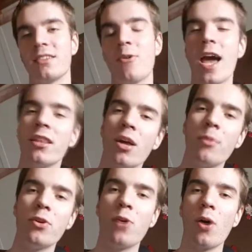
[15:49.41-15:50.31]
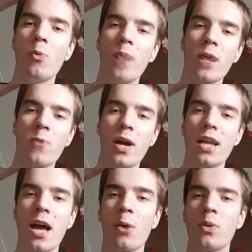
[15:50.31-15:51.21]
So NWO, back
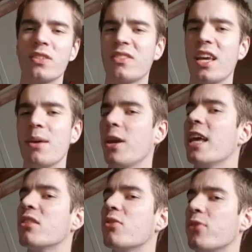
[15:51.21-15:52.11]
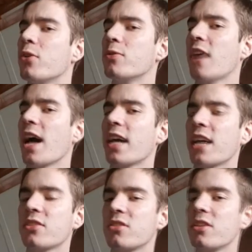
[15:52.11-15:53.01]
when I was interviewed, I
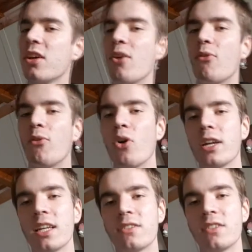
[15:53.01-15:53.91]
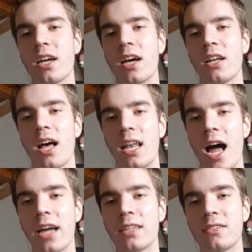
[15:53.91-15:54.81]
guess, for this
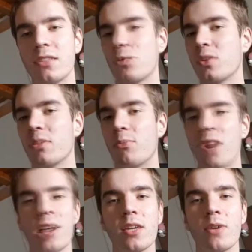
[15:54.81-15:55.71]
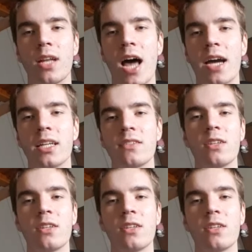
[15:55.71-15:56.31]
alliance, this was a brand new alliance.